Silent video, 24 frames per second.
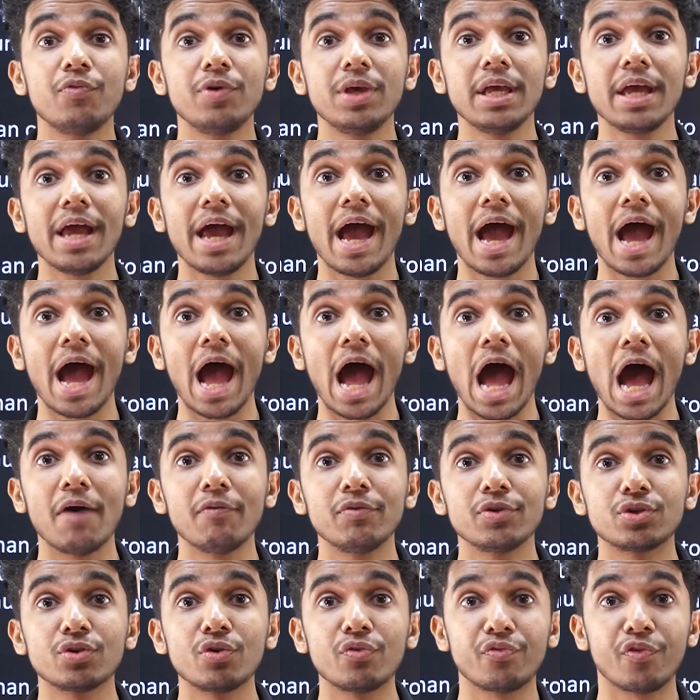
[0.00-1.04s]
we
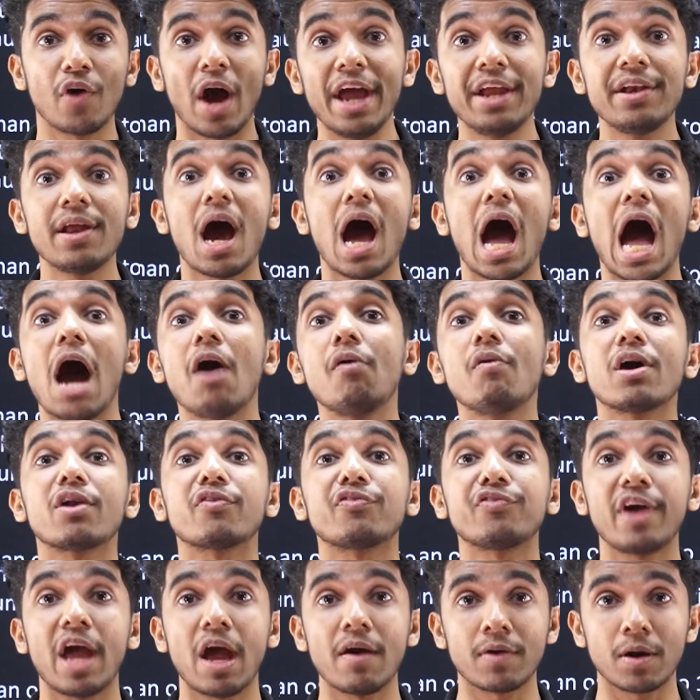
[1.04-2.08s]
have to find our
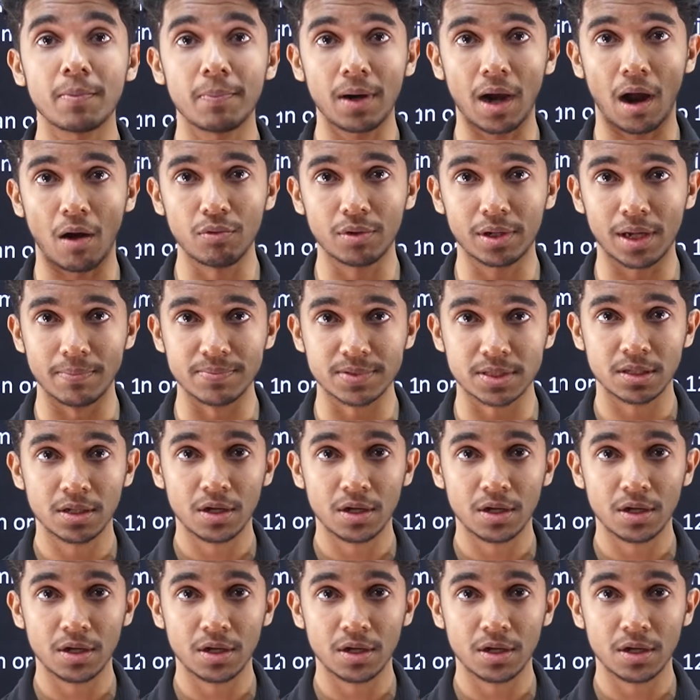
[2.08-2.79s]
favorable outcomes.